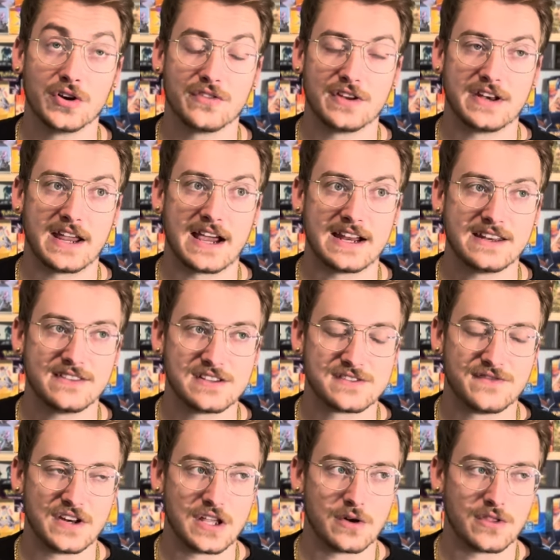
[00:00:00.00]
in the day. I did this
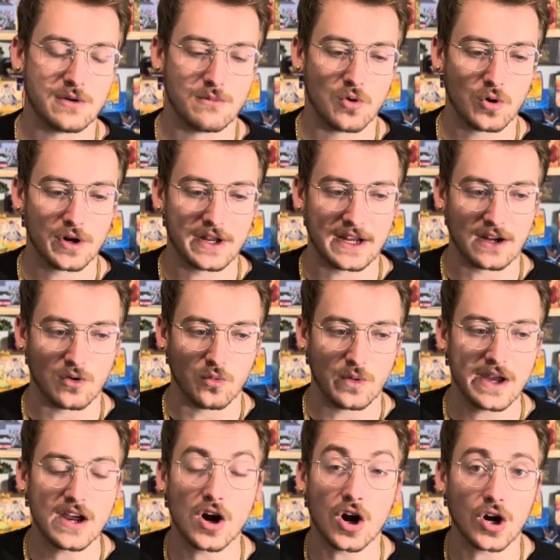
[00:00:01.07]
video in the morning.
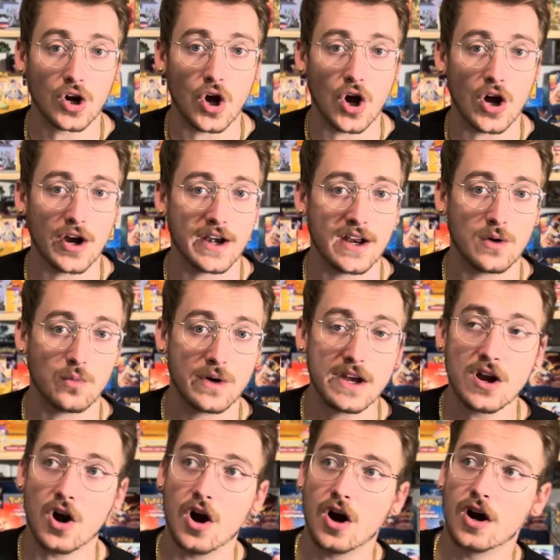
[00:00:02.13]
We are
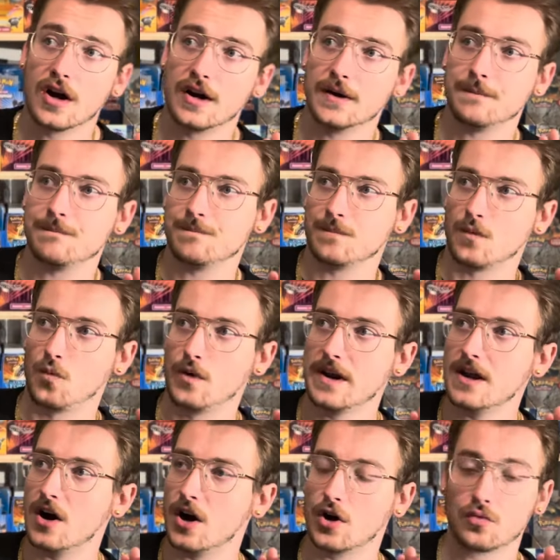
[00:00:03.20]

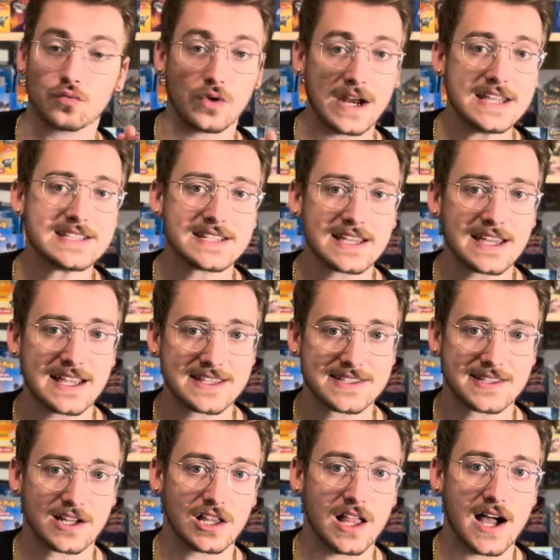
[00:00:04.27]
racing against
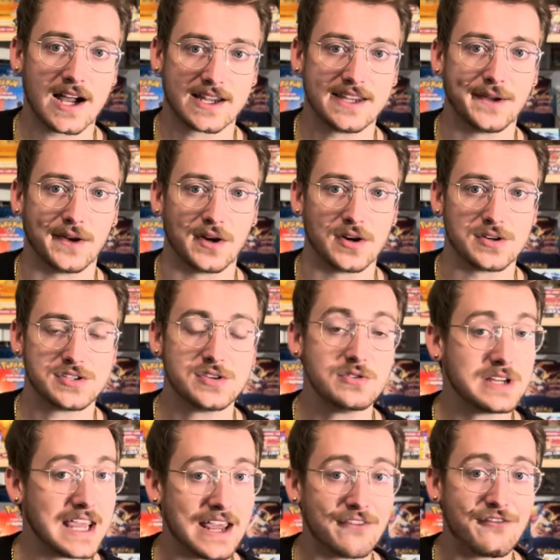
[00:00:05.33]
the clock here to
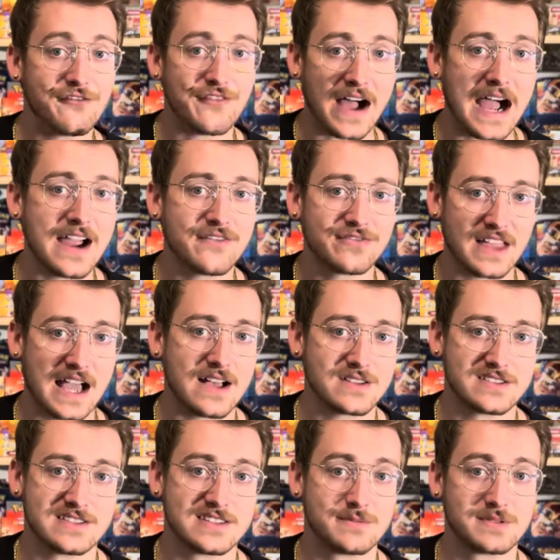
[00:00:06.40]
get
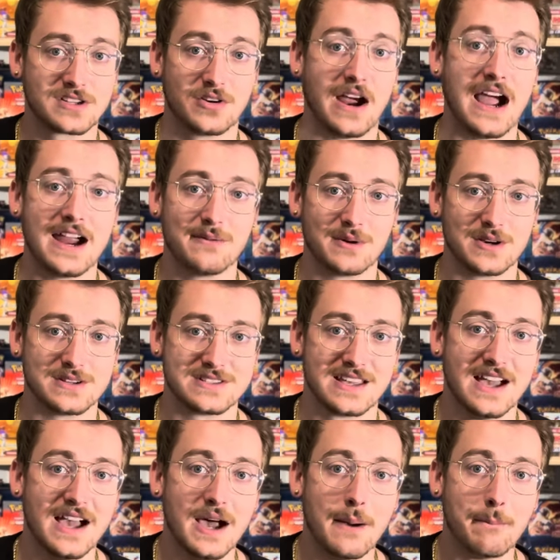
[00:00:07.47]
5,000 subscribers
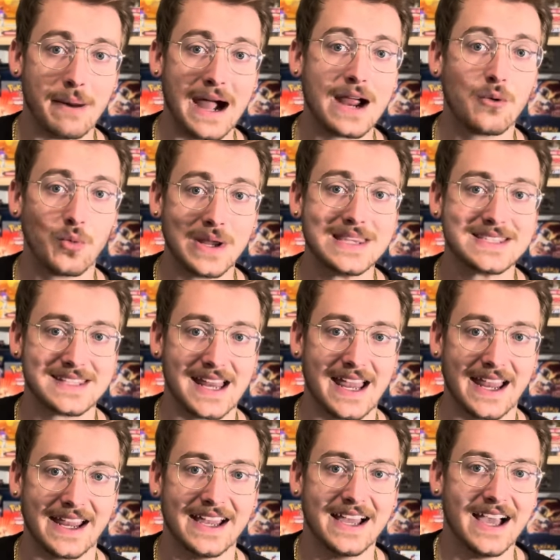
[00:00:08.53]
by
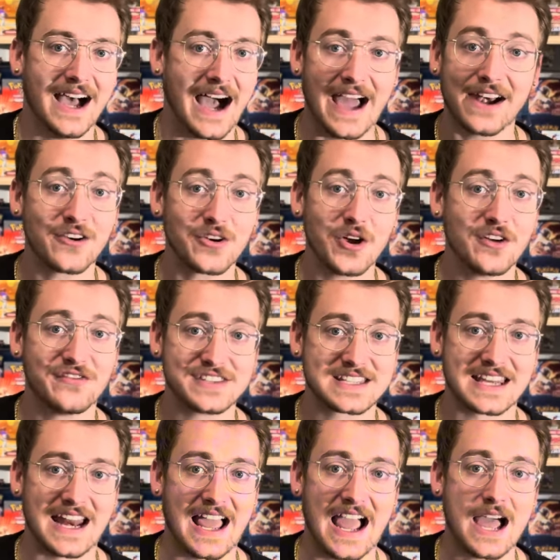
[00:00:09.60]
Wednesday. I don't know if it's
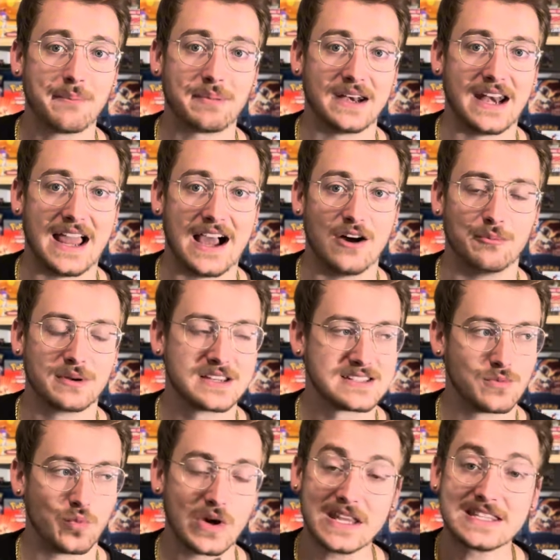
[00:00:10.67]
going to happen now, because
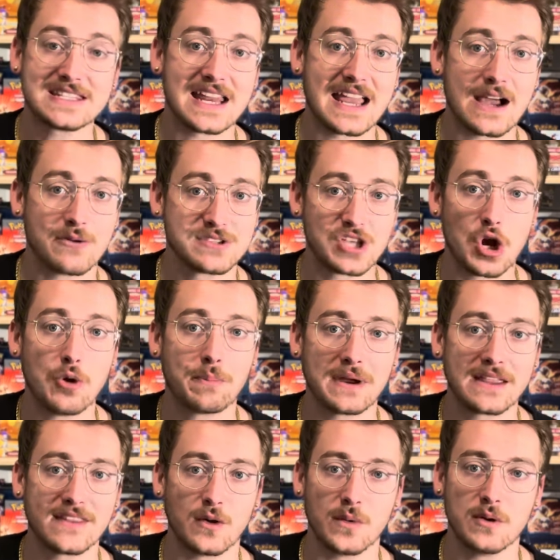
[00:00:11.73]
Wednesday I was
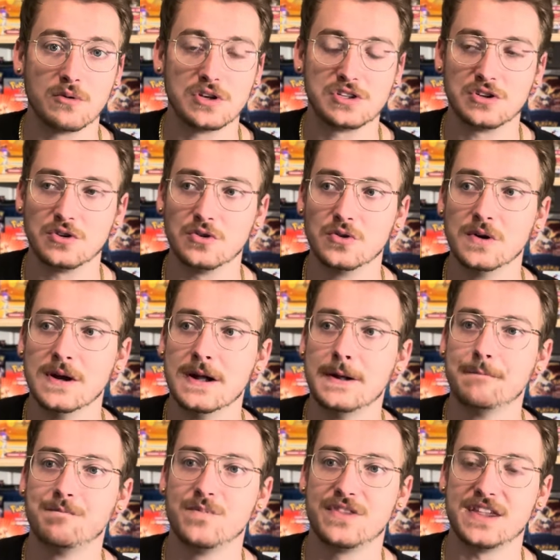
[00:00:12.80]
hoping that we would do
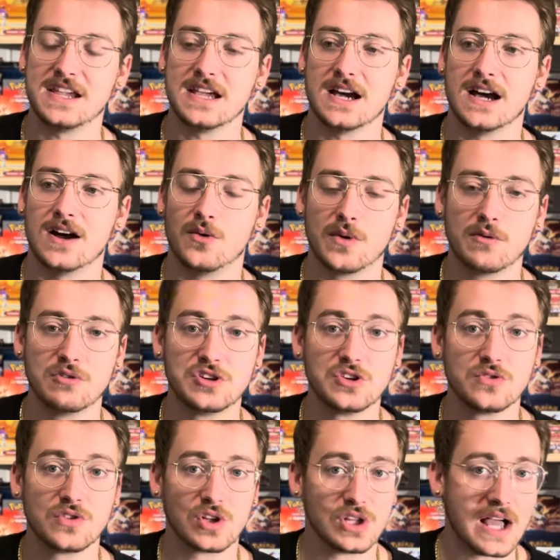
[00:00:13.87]

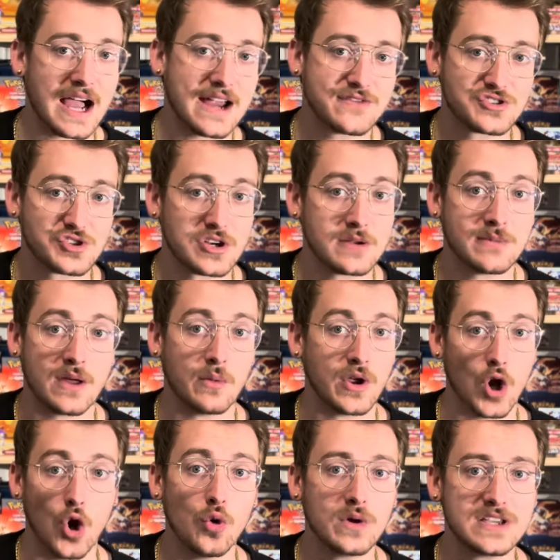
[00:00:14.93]
the live stream that we
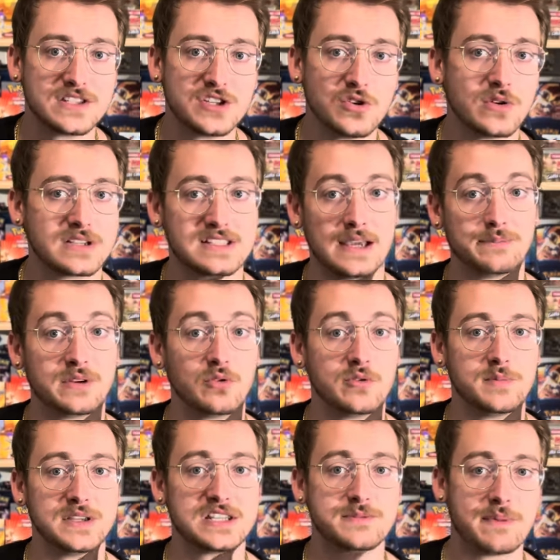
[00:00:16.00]
always do, except it would
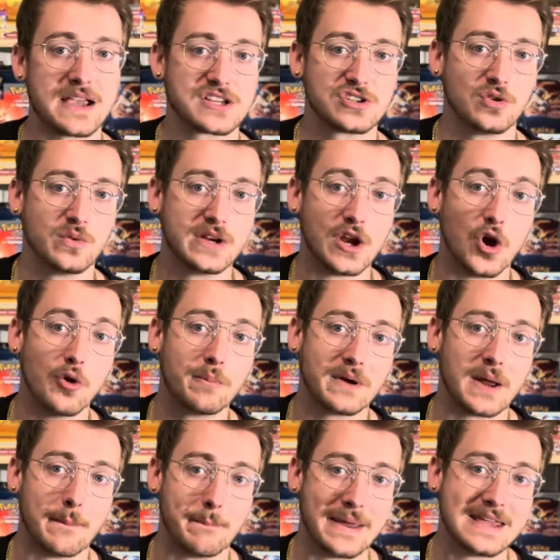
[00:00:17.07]
be special. We'd open
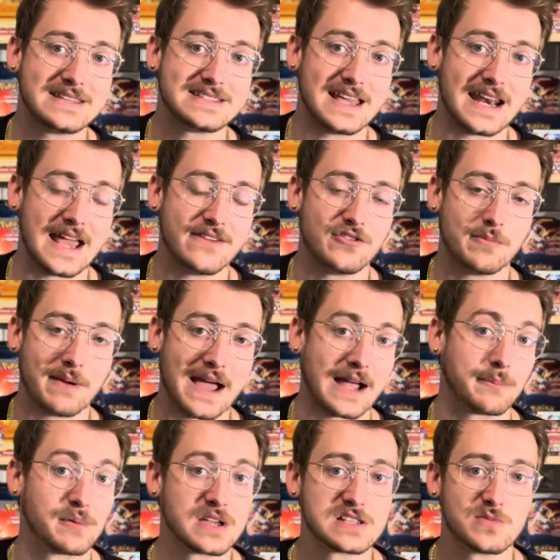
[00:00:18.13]
a base set heavy
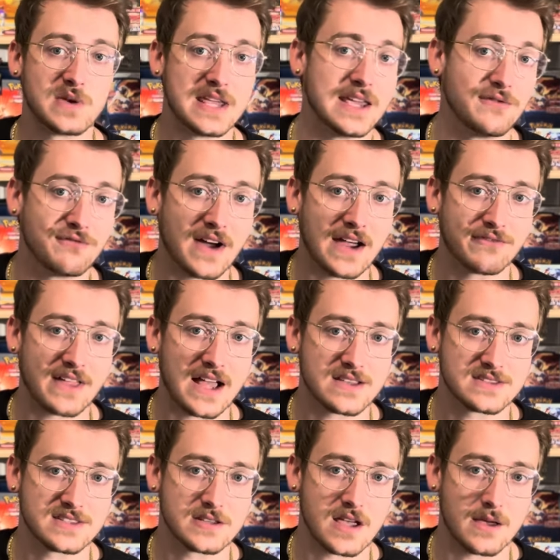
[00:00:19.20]
pack because we hit
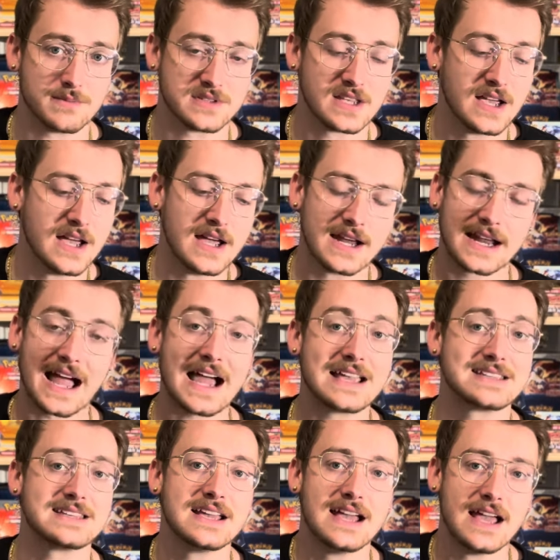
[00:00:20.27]
5,000 subs.
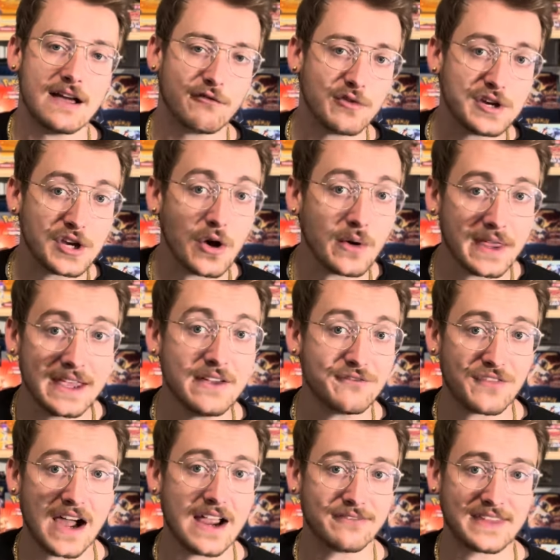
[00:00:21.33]
Guys, if we don't hit
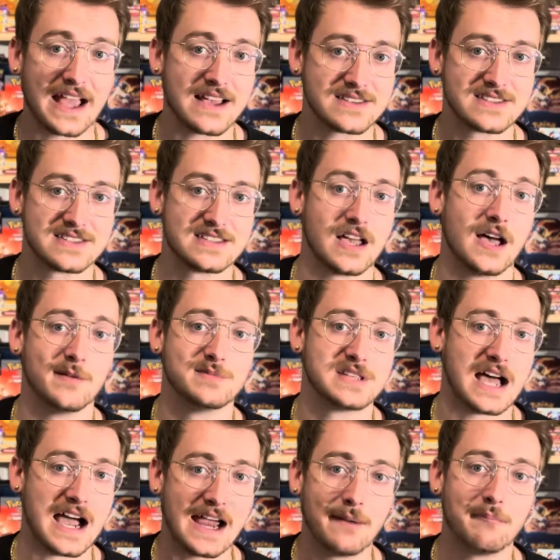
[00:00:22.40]
5,000 subs,
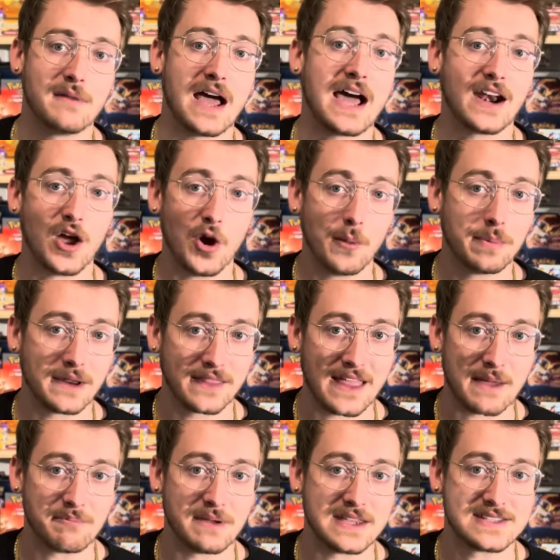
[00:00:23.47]
I am not opening
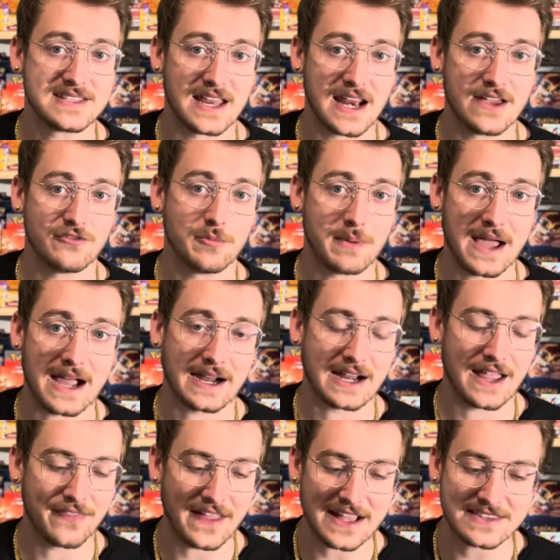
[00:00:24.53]
that base set heavy pack.
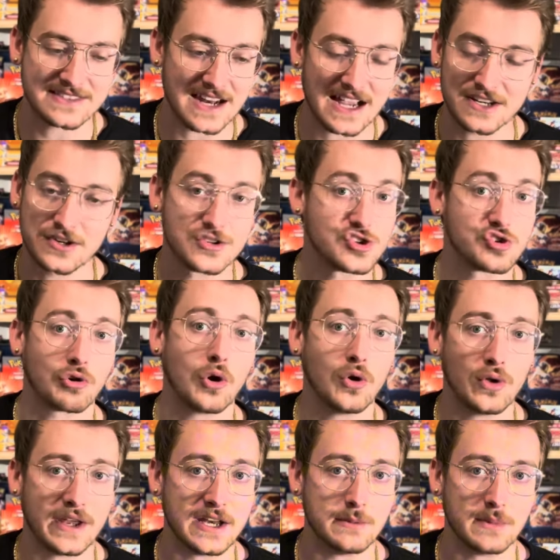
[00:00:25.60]
And that's not to
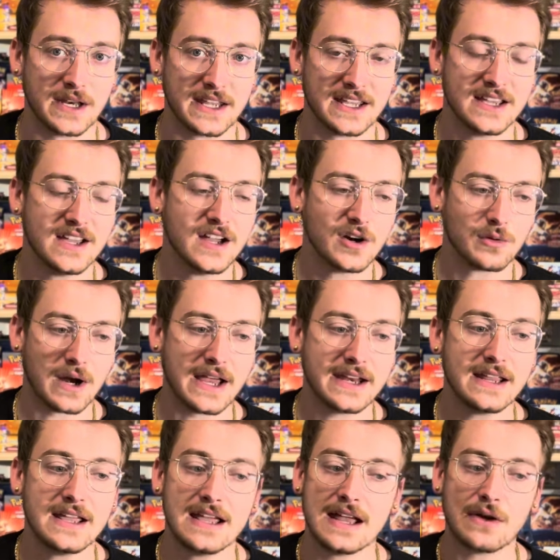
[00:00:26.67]
troll anybody,
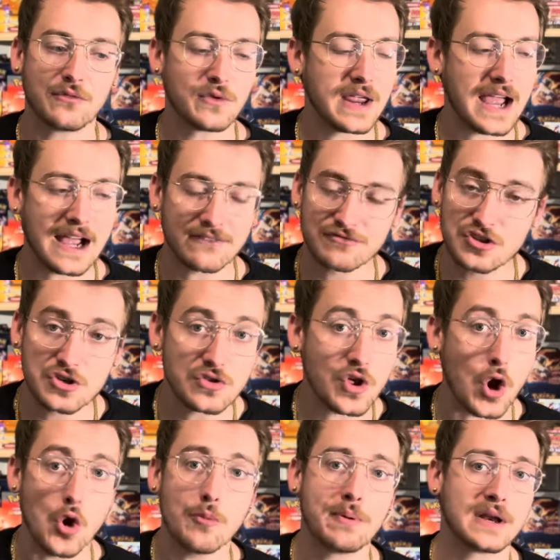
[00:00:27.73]
right? If we have to do the
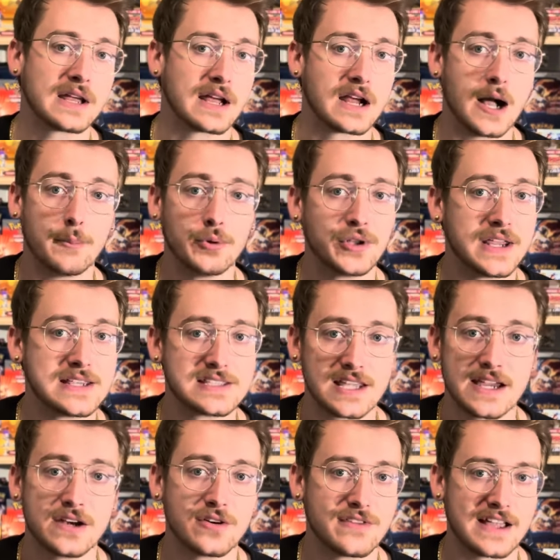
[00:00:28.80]
opening a couple days
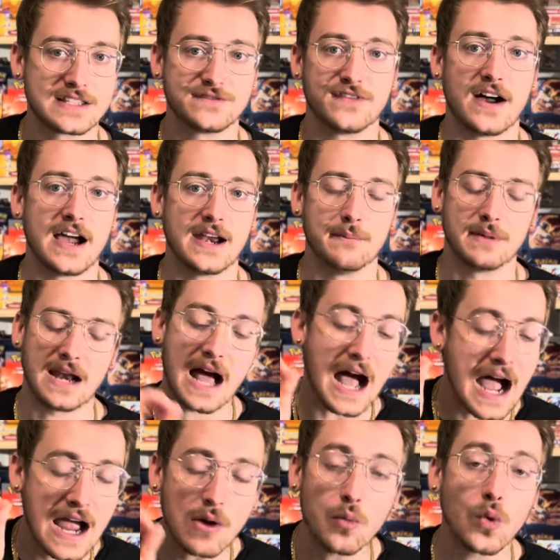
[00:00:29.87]
later, that's fine. But
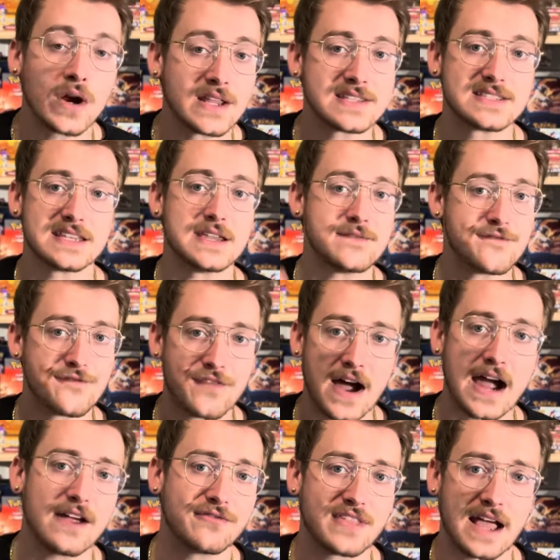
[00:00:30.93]
I want to see
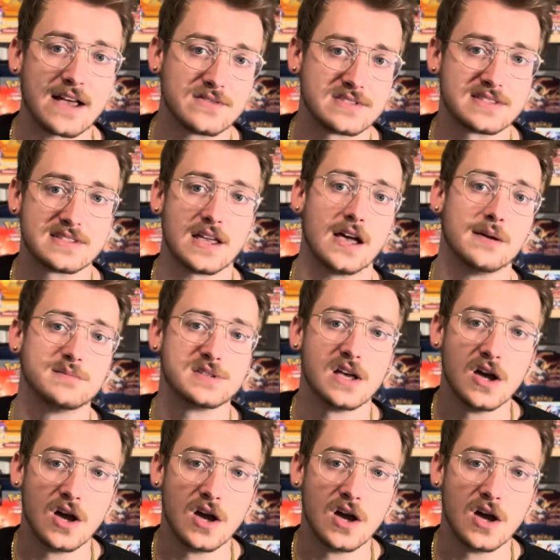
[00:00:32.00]
5,000 subs